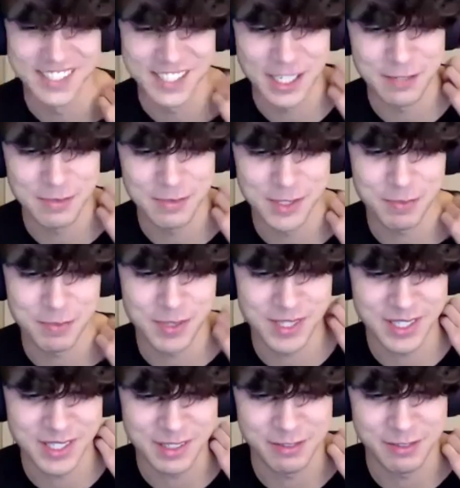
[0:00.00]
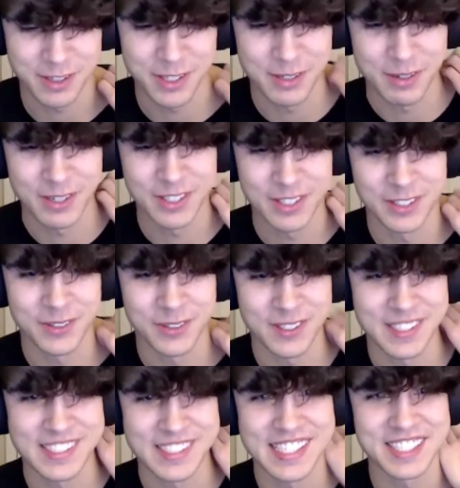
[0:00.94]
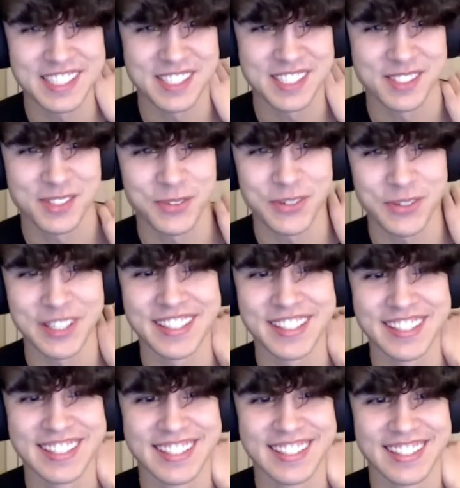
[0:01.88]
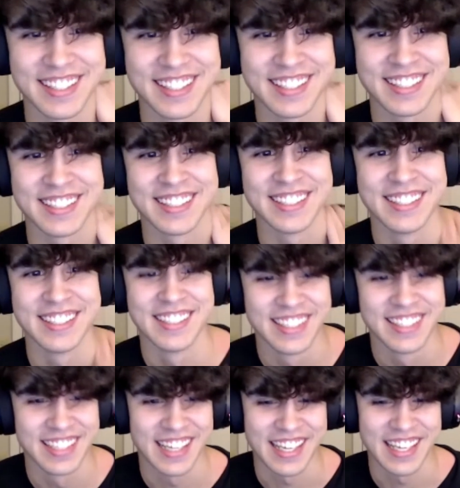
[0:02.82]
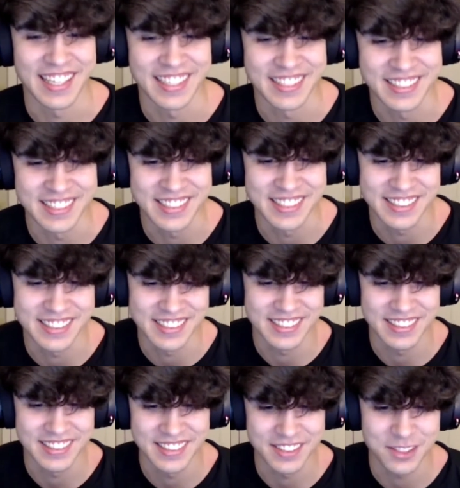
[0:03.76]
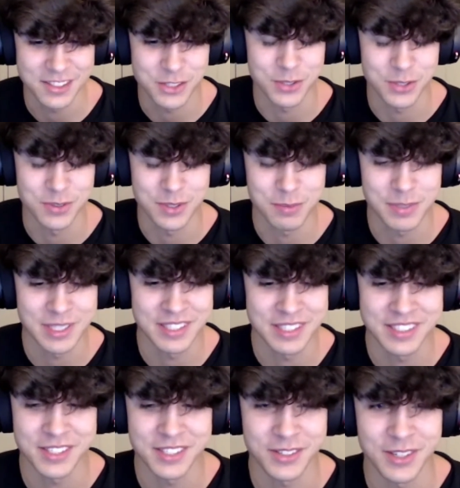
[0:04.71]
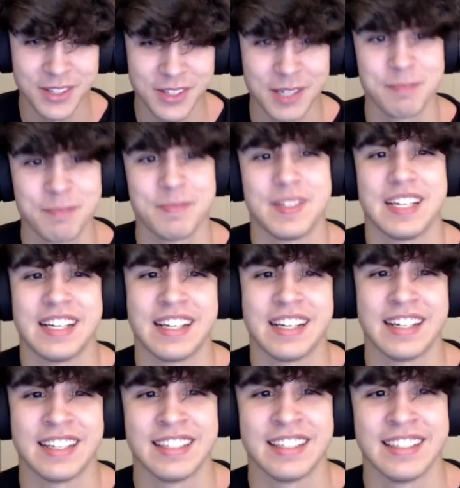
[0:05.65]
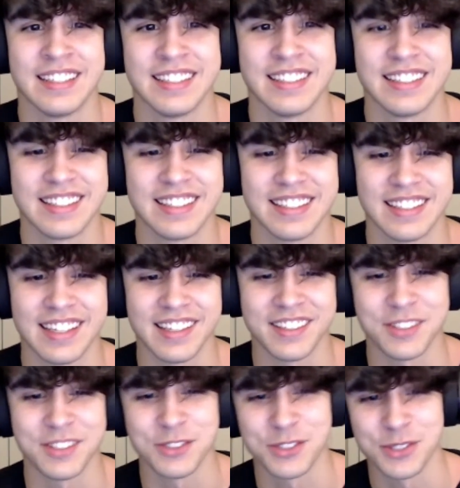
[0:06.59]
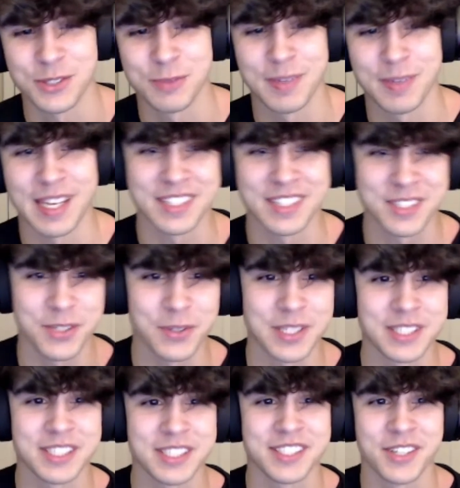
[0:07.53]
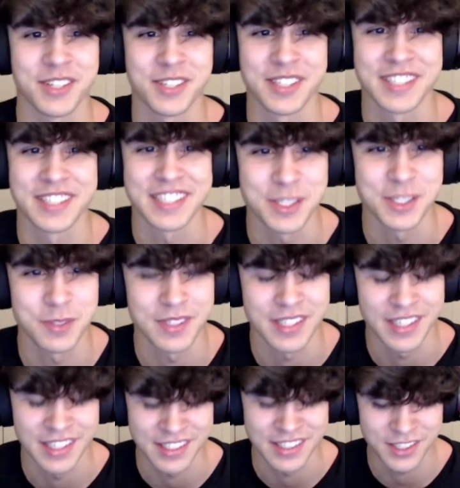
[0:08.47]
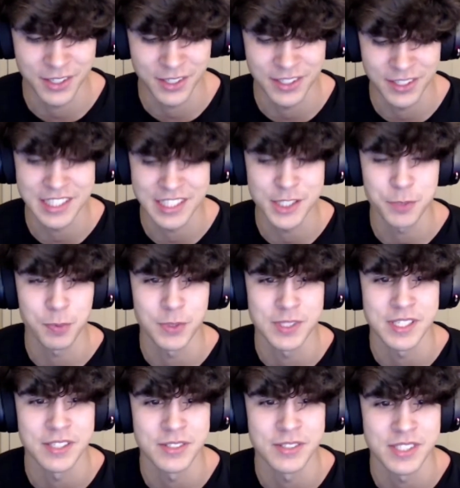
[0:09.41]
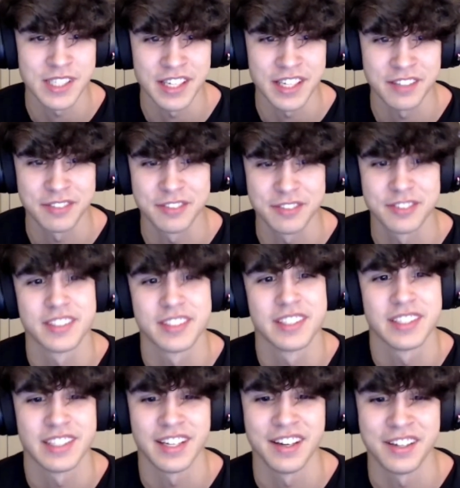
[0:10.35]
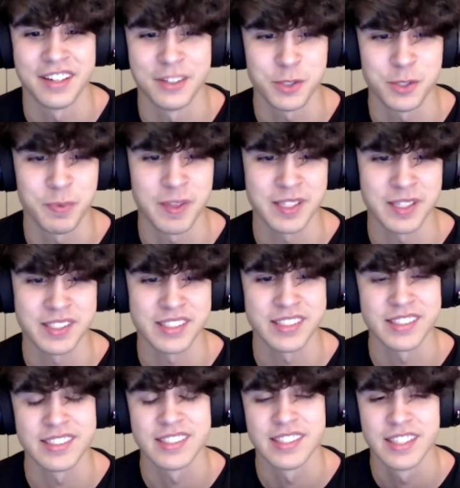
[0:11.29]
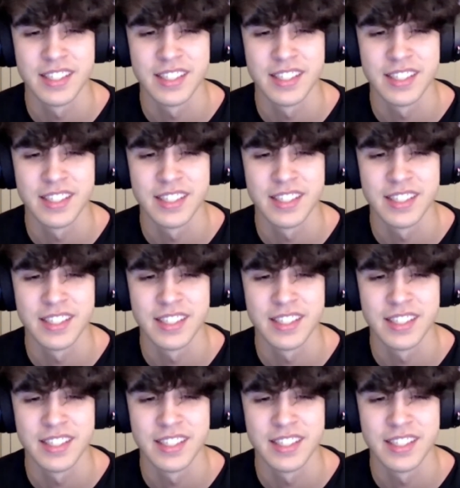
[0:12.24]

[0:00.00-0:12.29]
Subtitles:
Shameless plug. Follow our organization on Twitter and soon to be Instagram, YouTube, and Twitch. It's all Esports at UCF. No spaces.